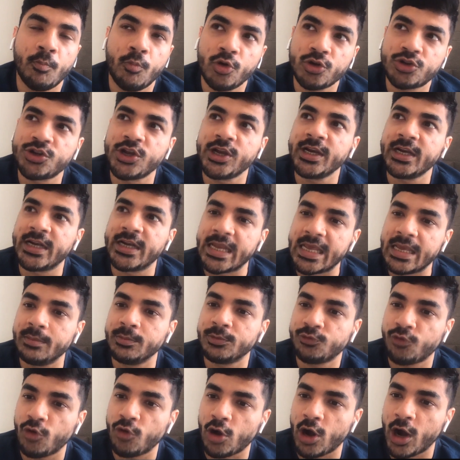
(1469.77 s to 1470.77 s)
pushing
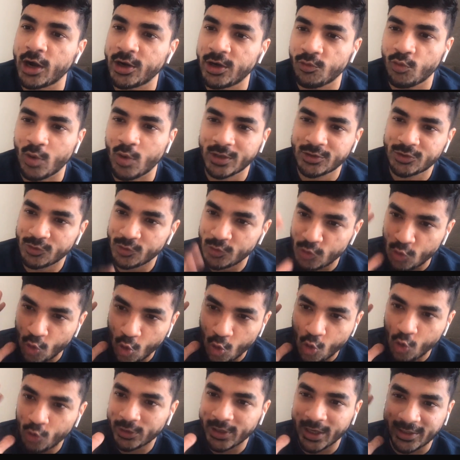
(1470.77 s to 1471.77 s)
teams for 100. Once you
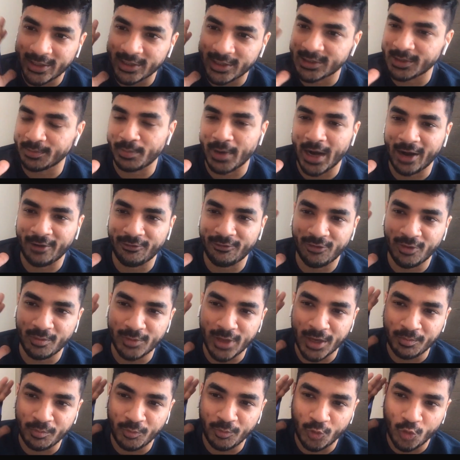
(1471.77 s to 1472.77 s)
know that there's a
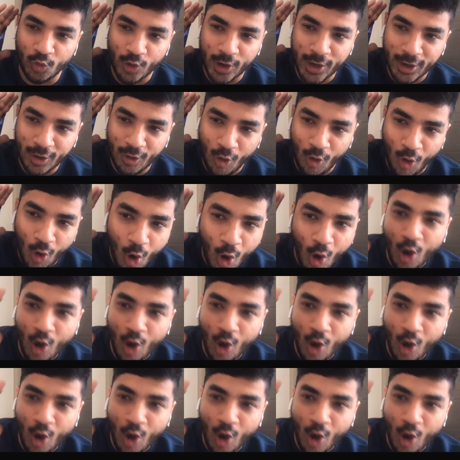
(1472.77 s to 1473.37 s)
platform that's going